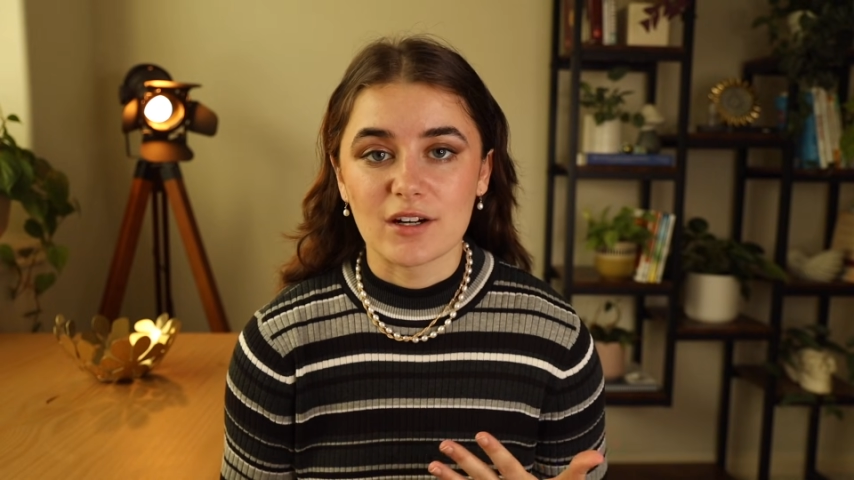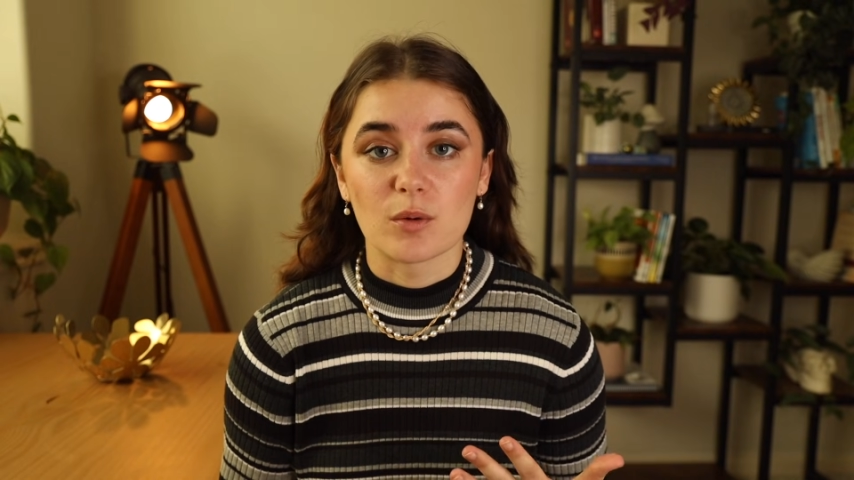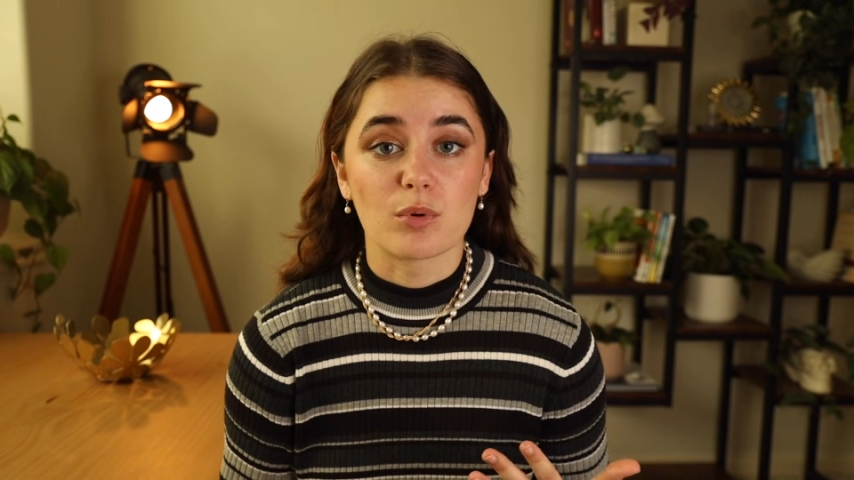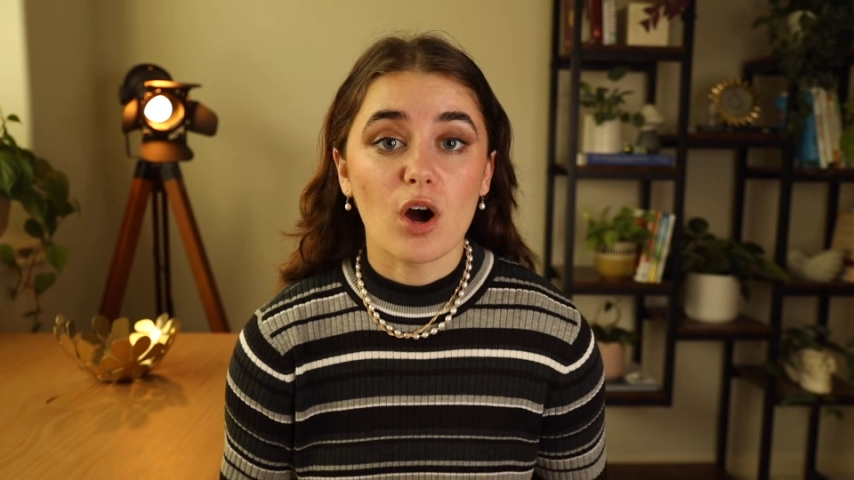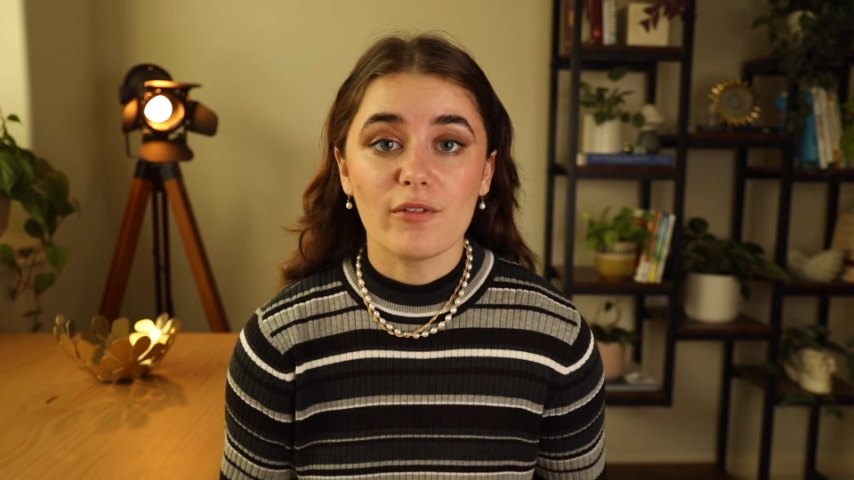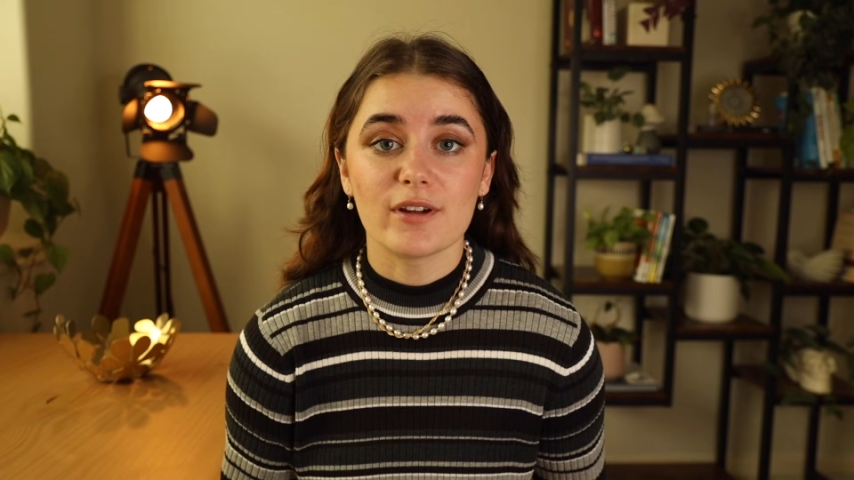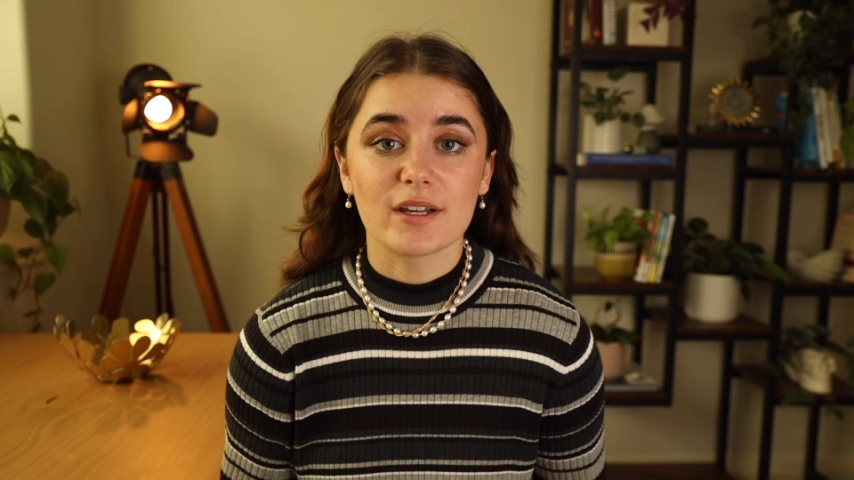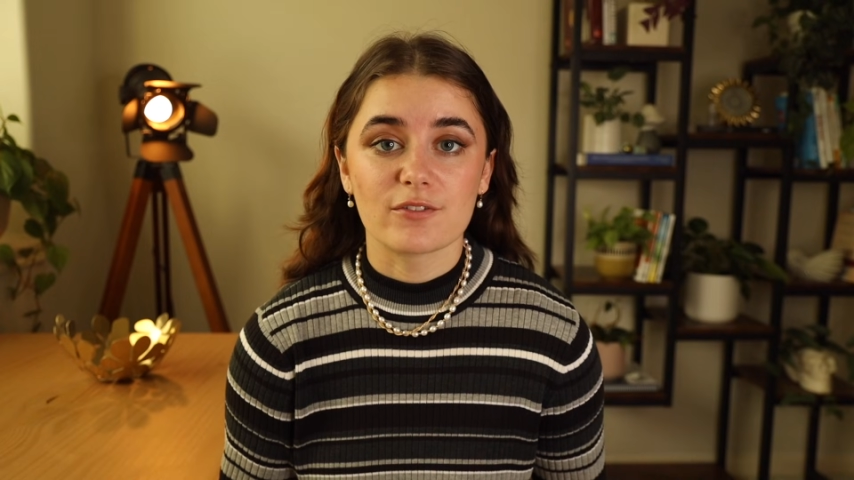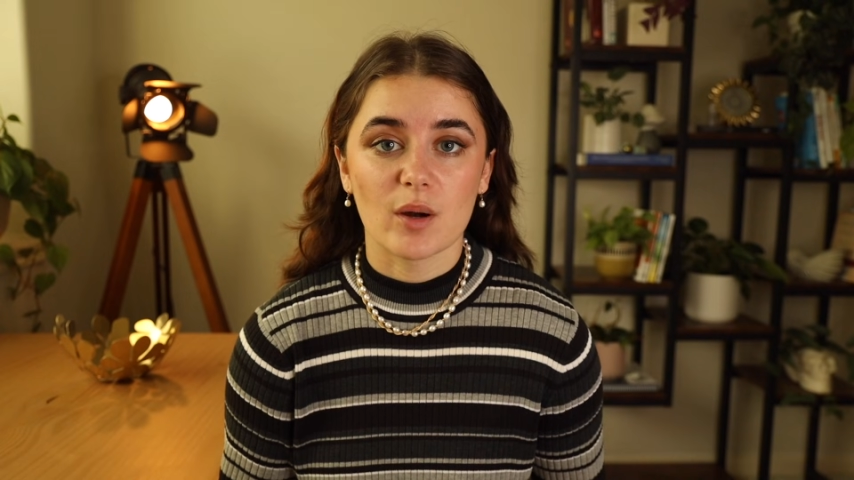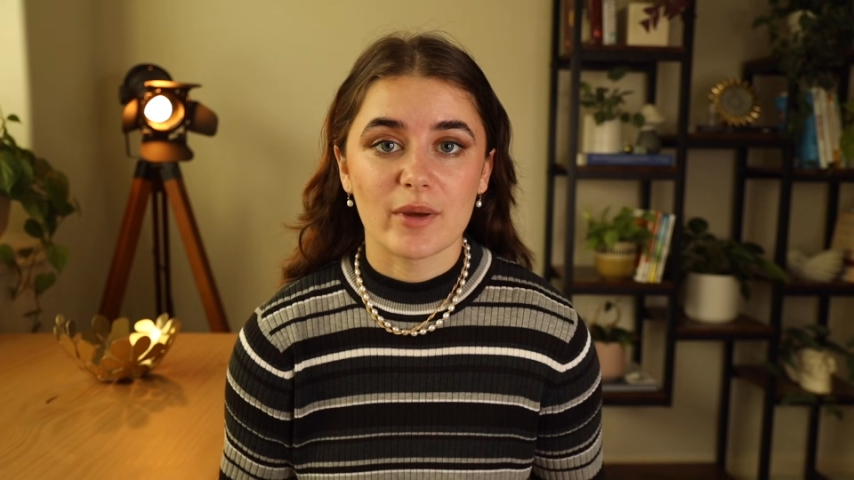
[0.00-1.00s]
and are
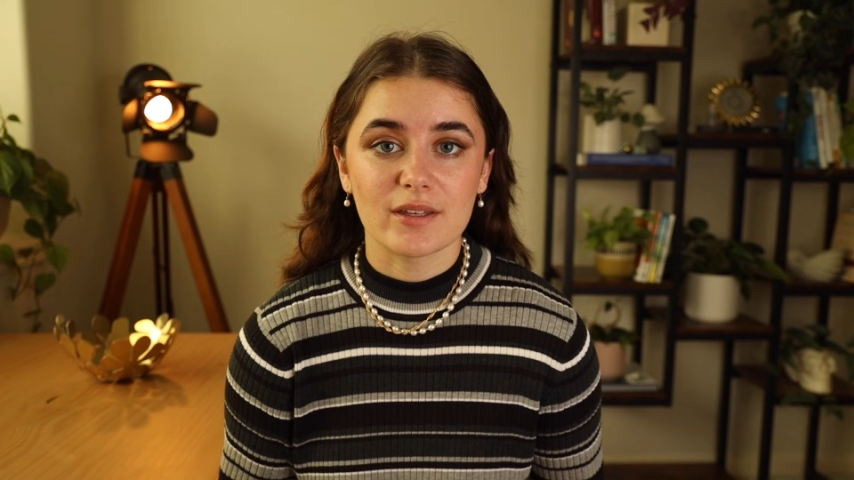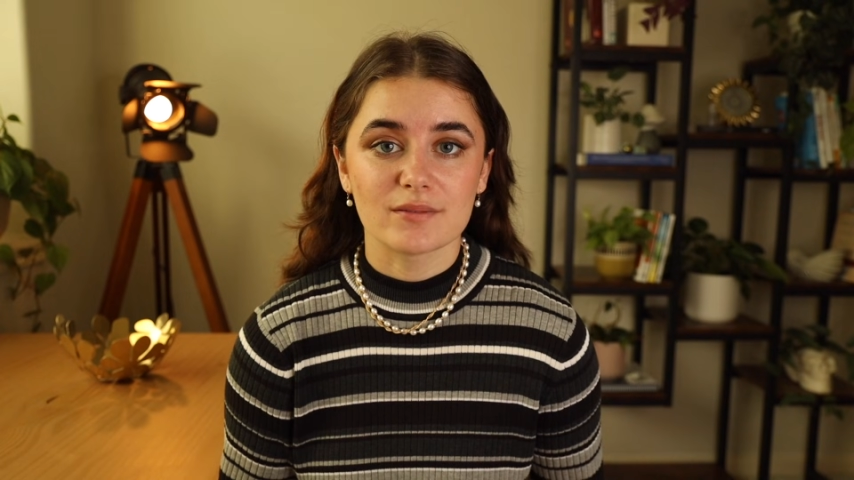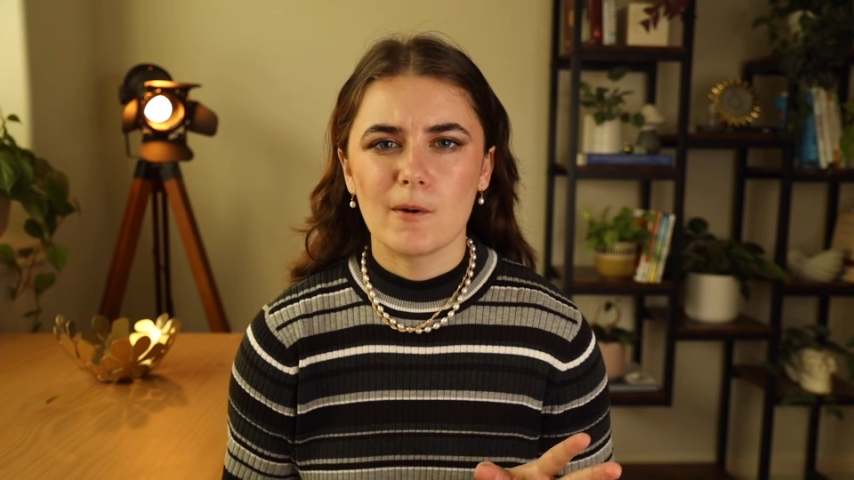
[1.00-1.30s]
profiting from it.